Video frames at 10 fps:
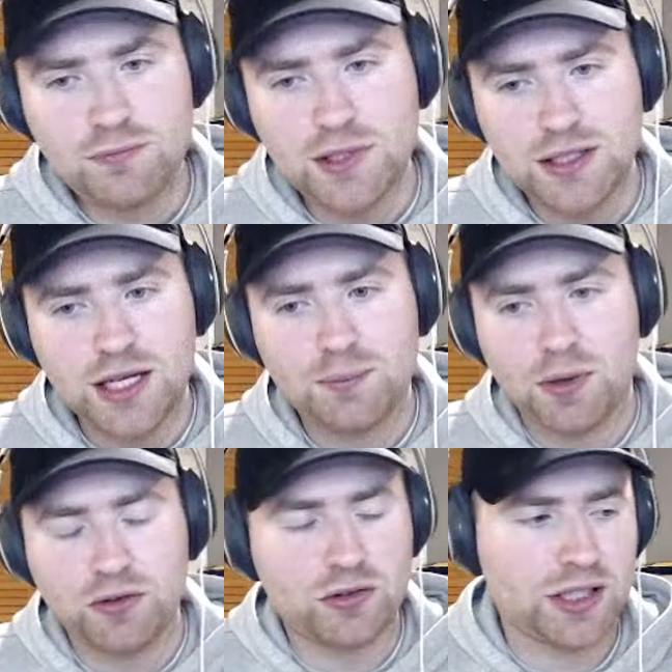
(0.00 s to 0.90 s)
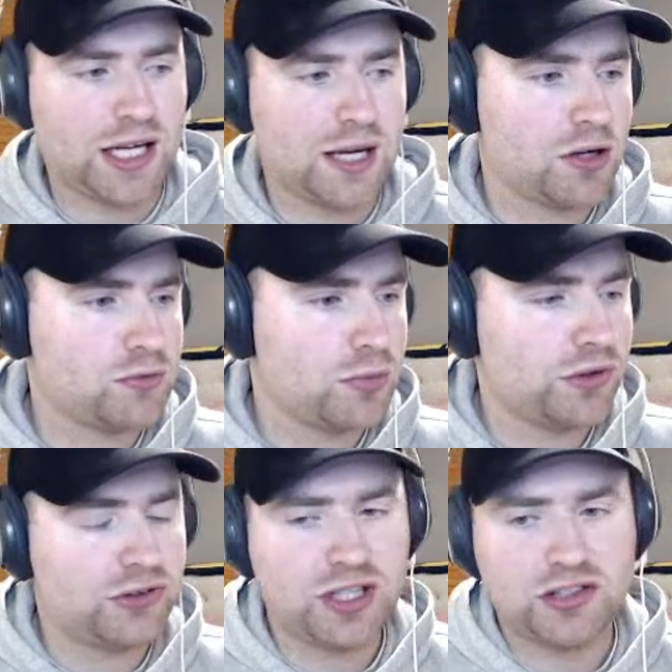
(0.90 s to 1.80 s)
Yeah, Bonner's not going to get much more
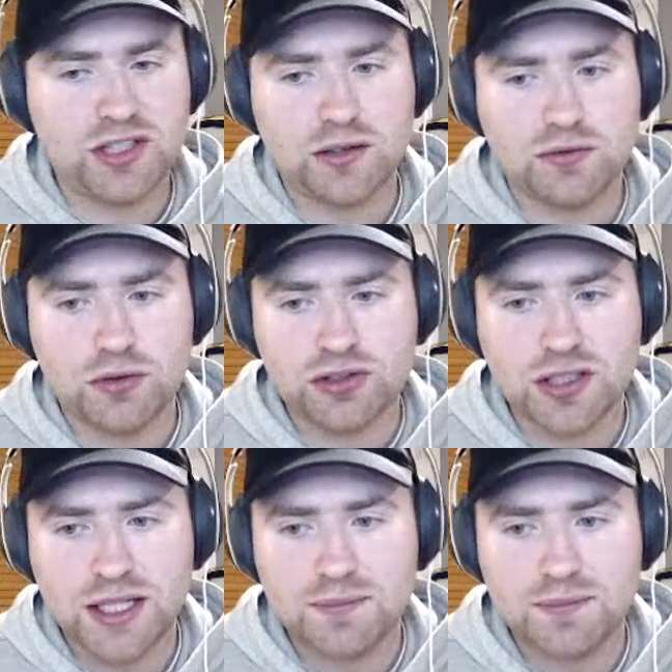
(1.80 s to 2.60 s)
than 60, unfortunately.